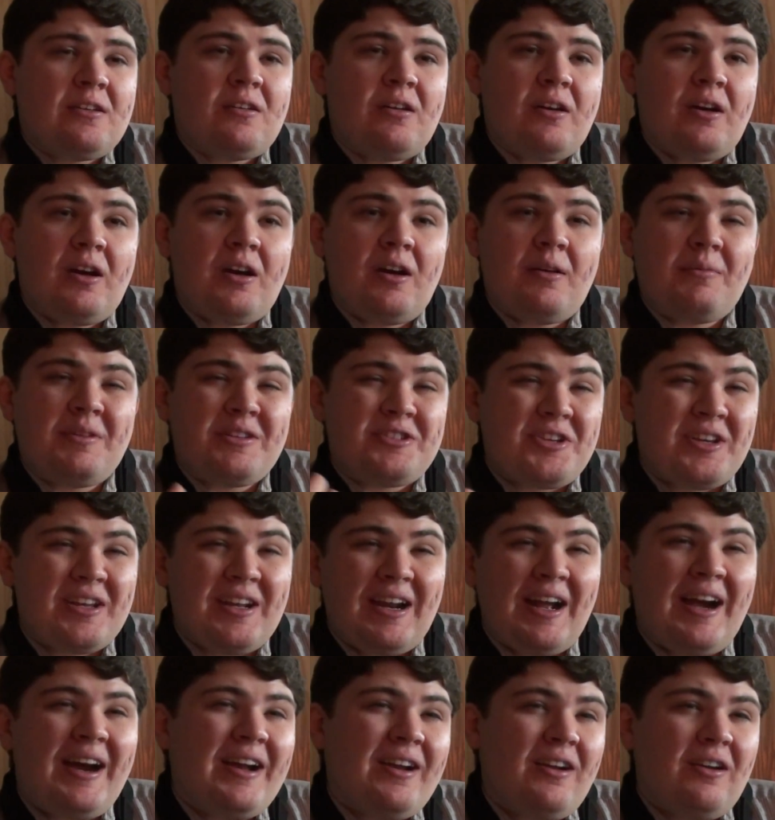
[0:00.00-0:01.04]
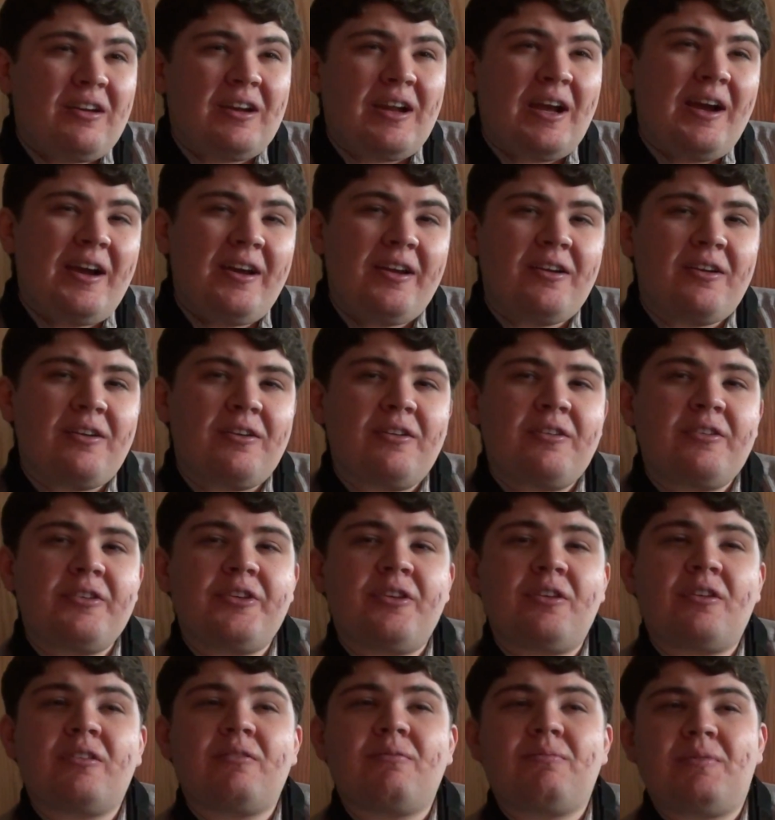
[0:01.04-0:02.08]
As you get higher and higher,
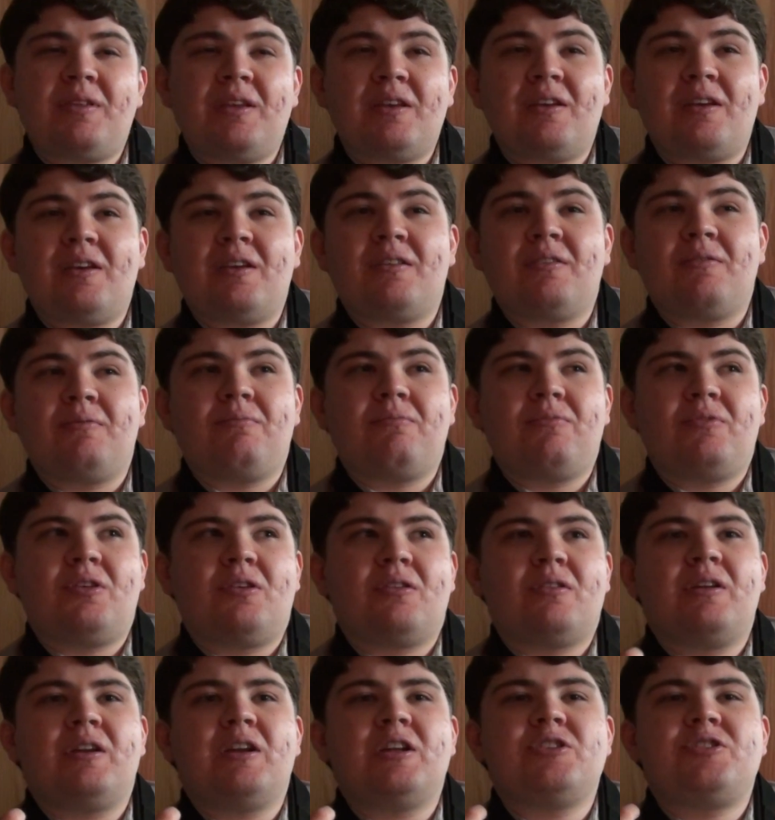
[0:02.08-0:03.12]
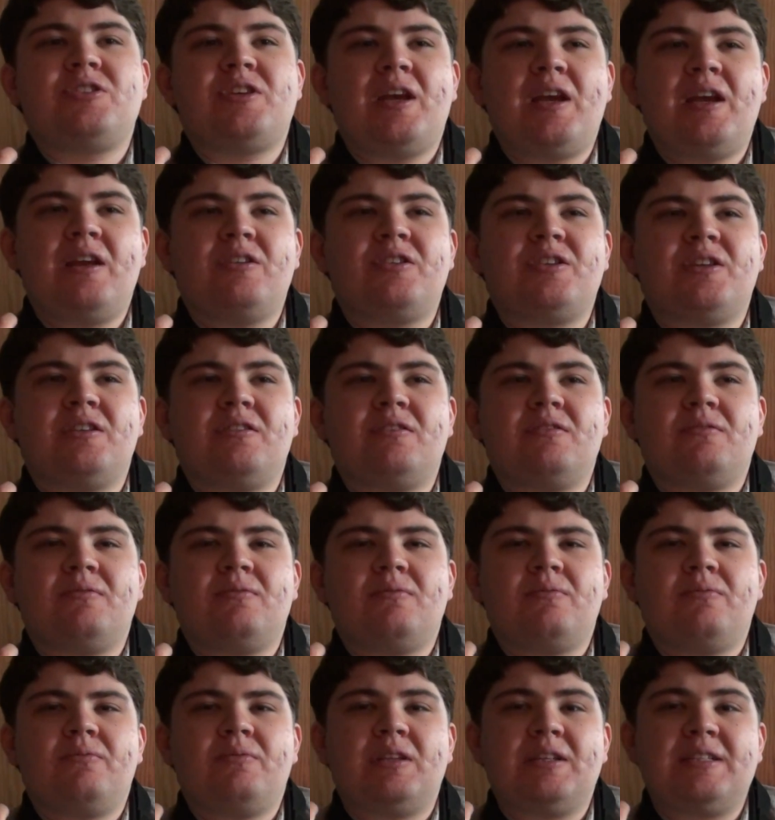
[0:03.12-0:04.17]
you're thinking you're going to change it,
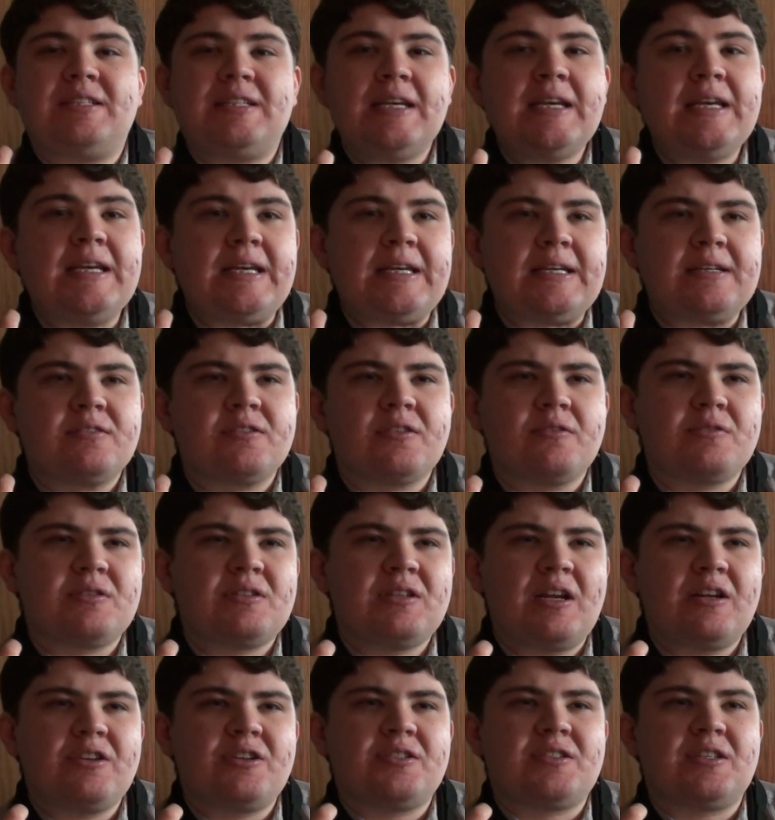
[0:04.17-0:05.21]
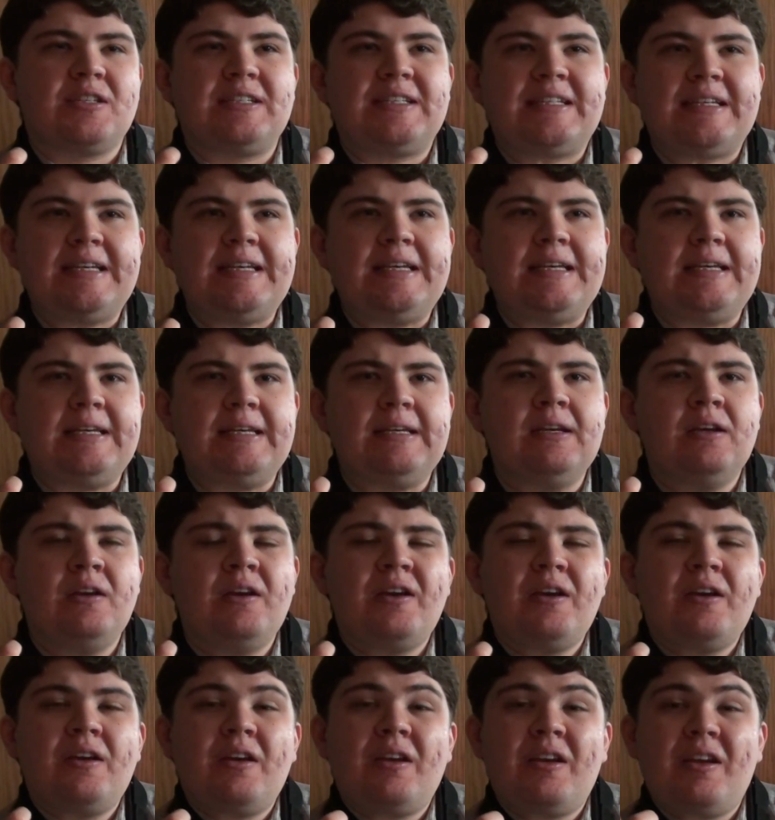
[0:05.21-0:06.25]
the T. So it's not just a T,
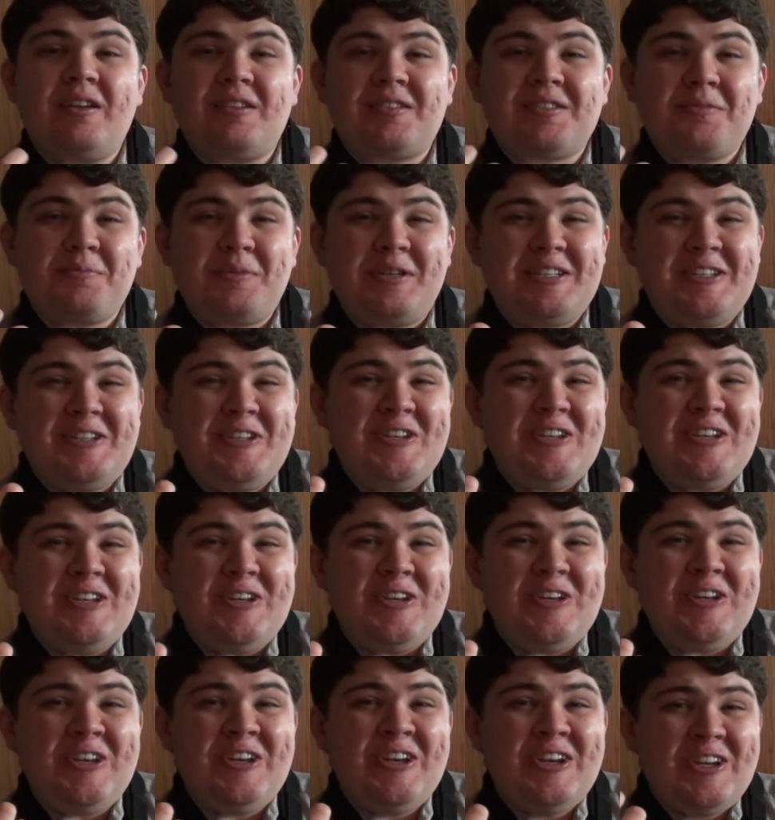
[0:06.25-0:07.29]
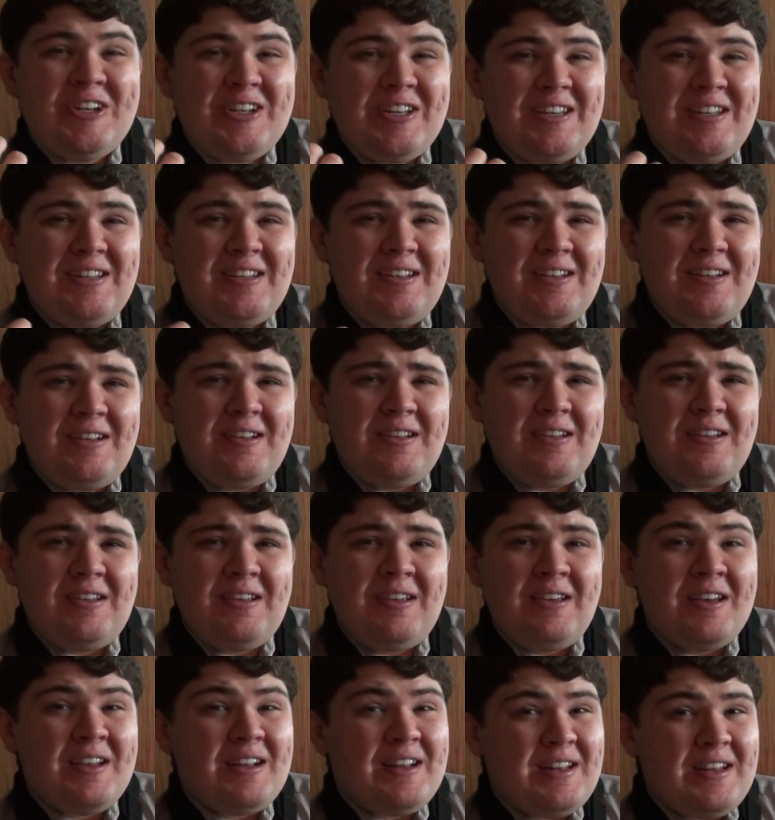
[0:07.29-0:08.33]
it's going to be T,
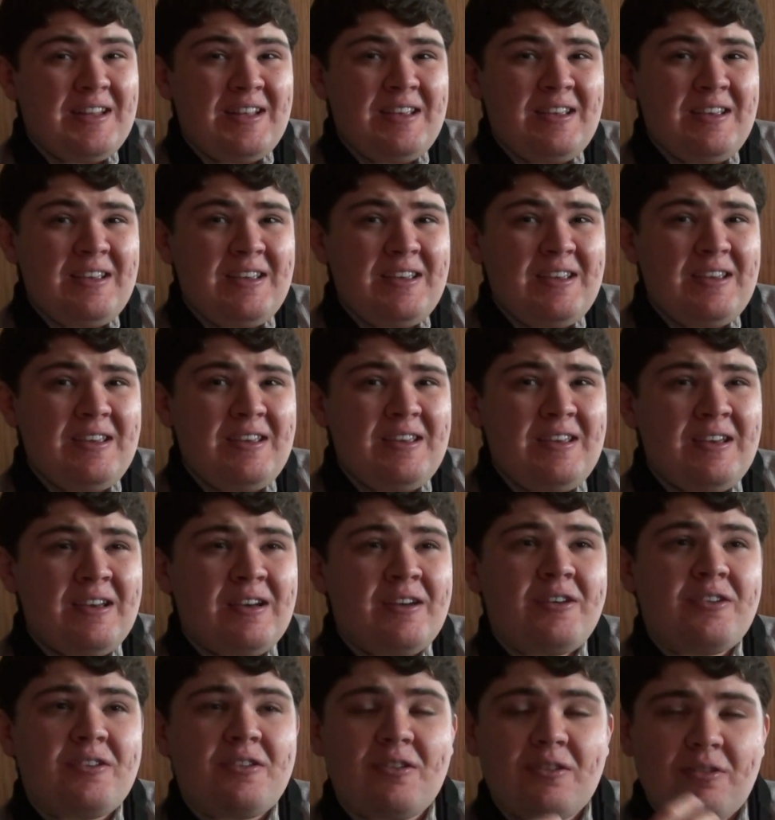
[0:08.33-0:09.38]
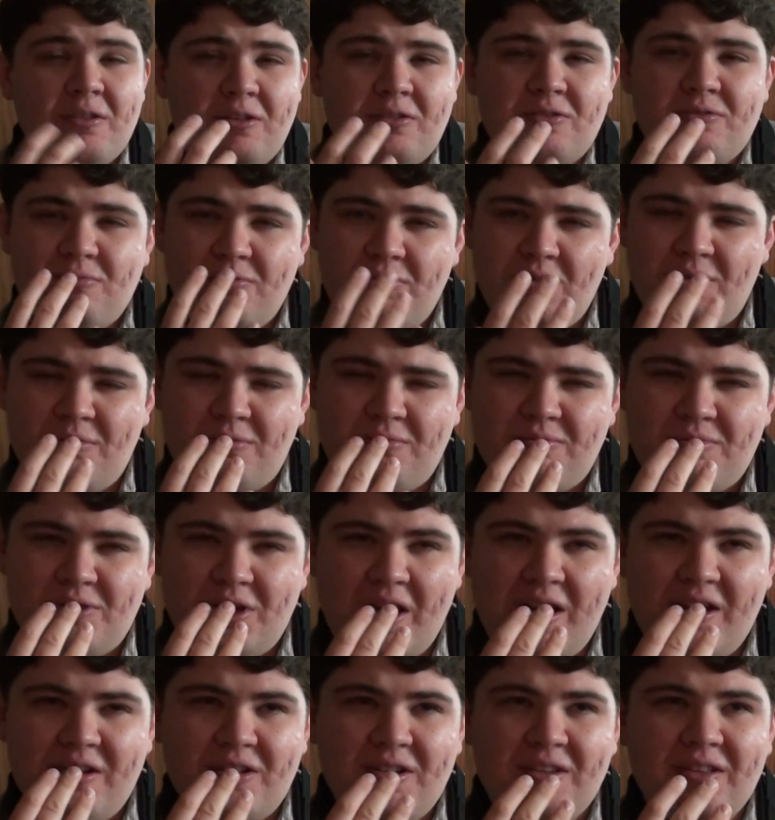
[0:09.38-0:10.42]
T, T. You're
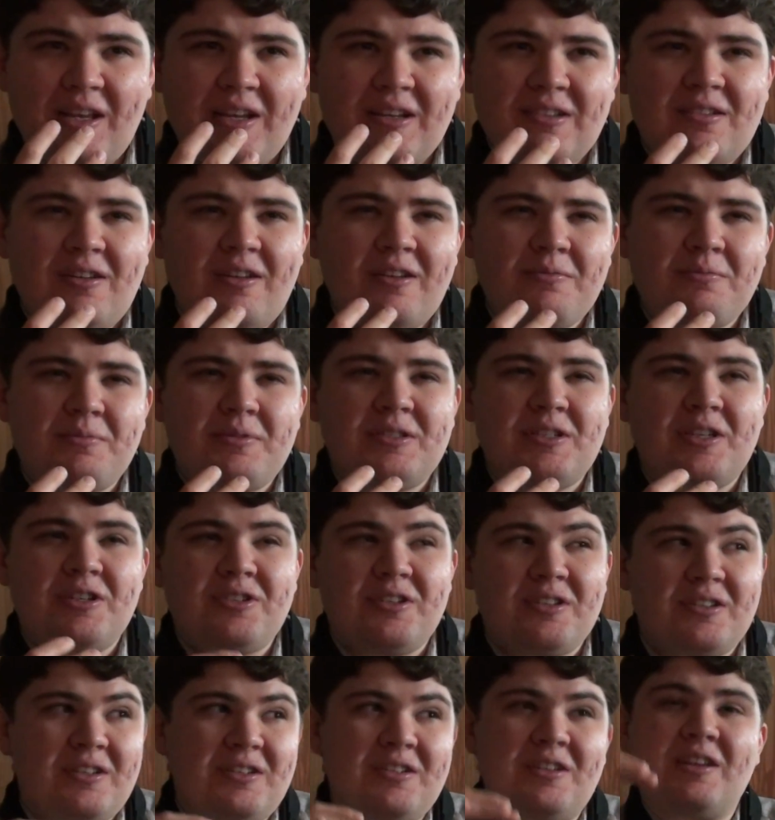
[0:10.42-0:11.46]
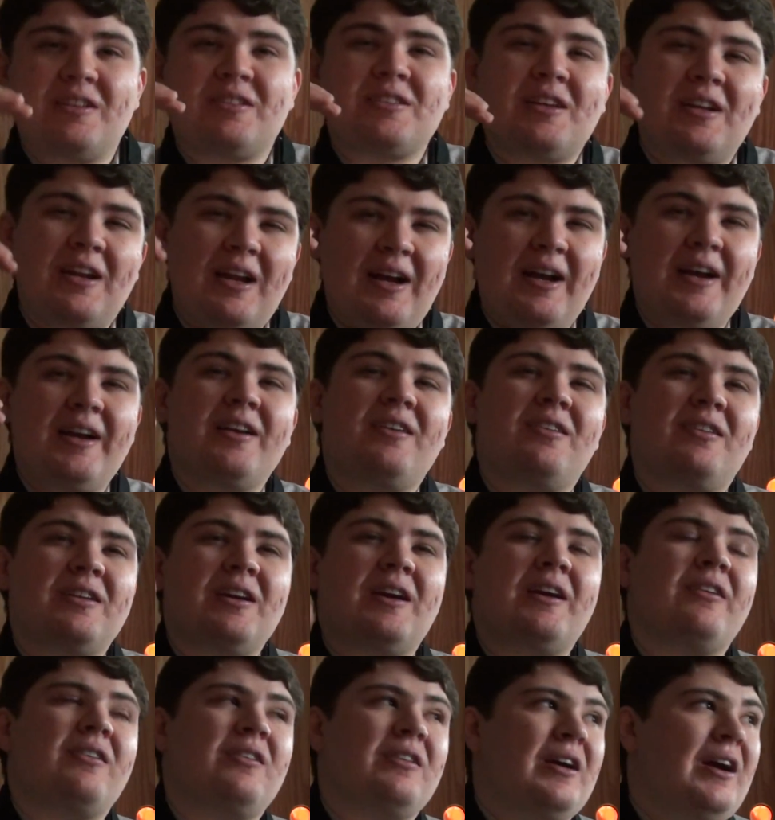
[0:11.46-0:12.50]
changing that tongue position to just get higher and
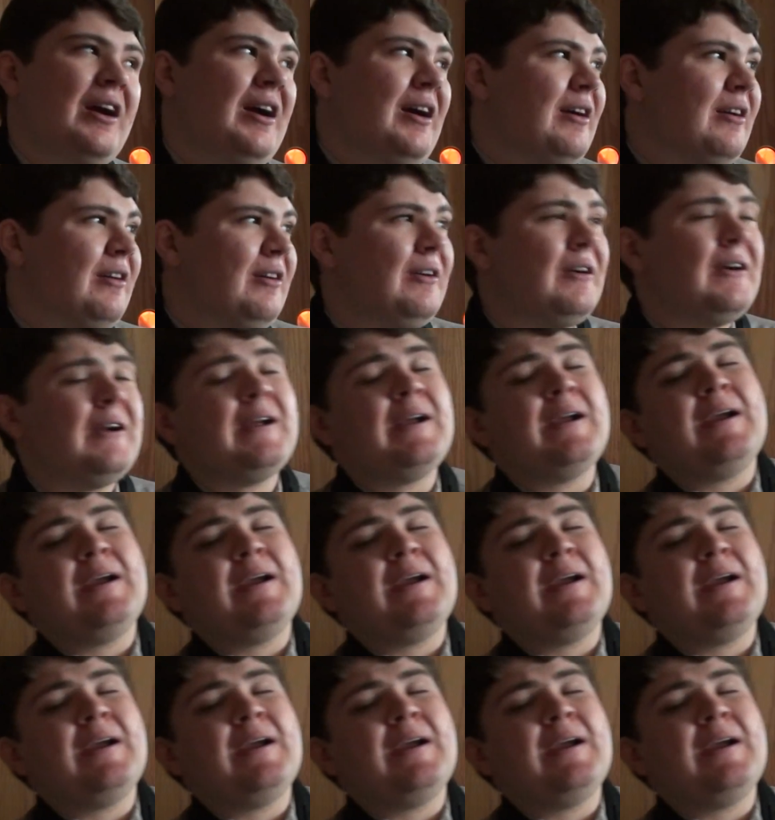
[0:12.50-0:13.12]
higher and higher.